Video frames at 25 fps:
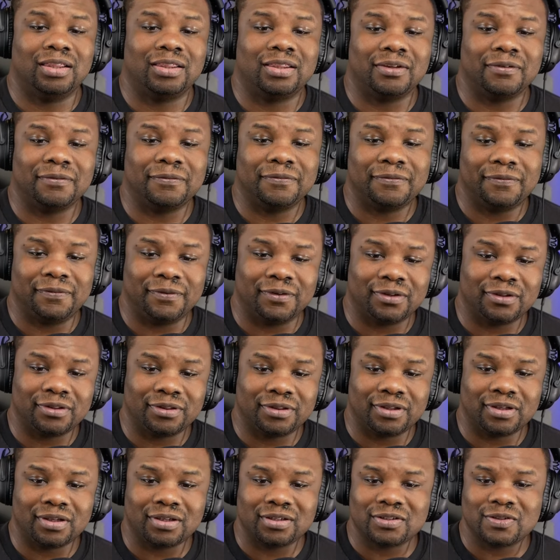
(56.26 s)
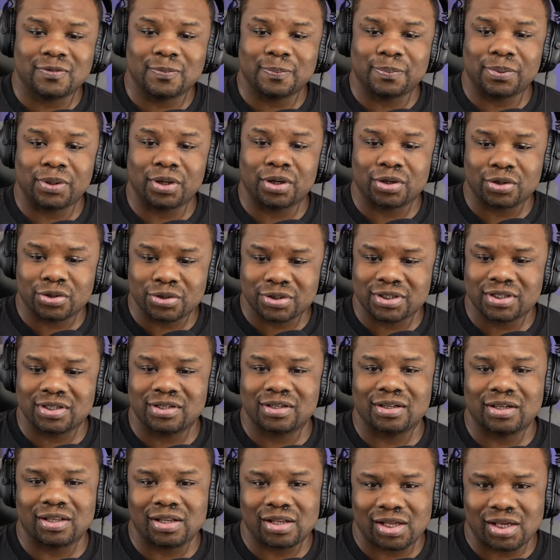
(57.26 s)
The filthiest
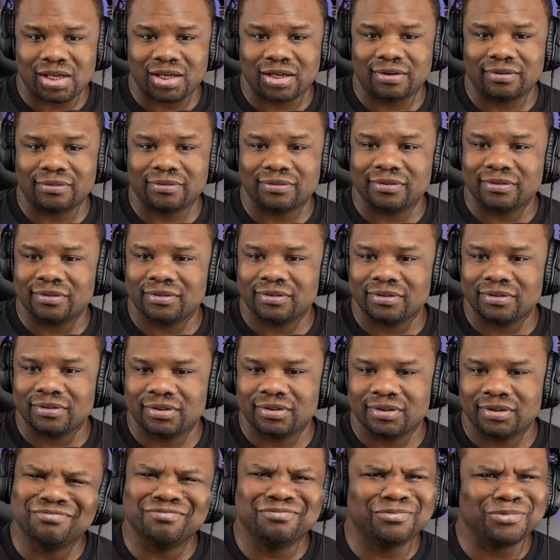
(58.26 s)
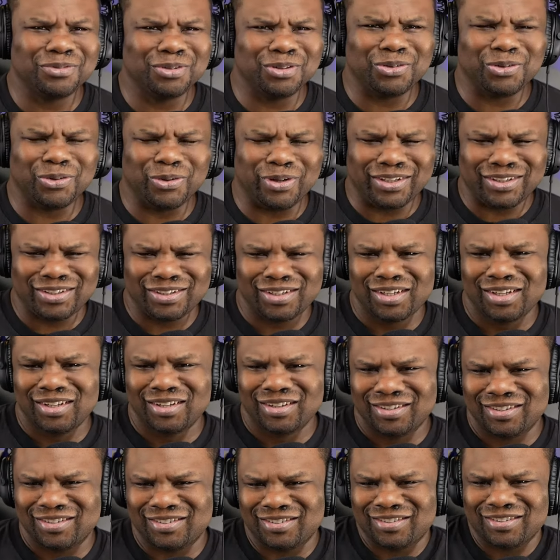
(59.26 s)
person alive. Cotton,
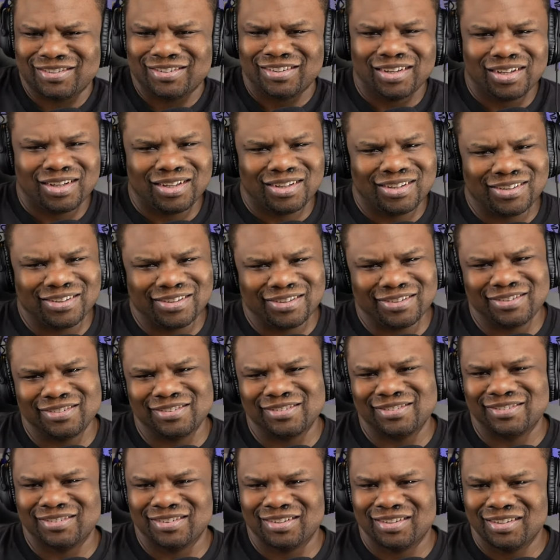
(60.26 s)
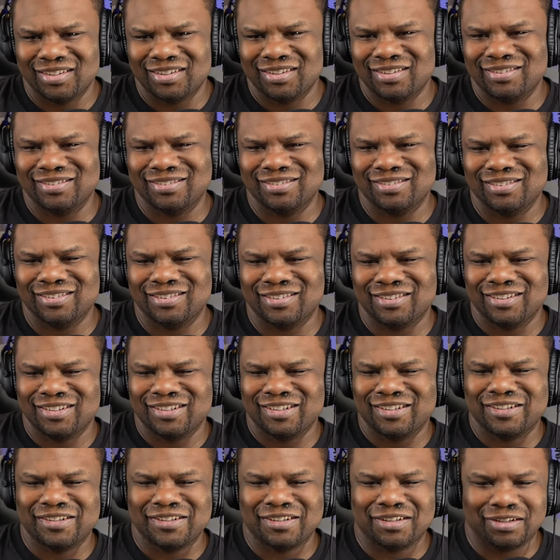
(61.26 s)
Cotton, Babs won't give me
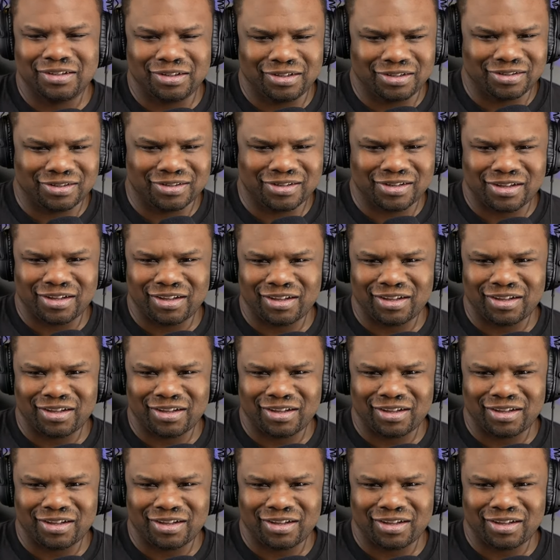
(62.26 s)
my eggs.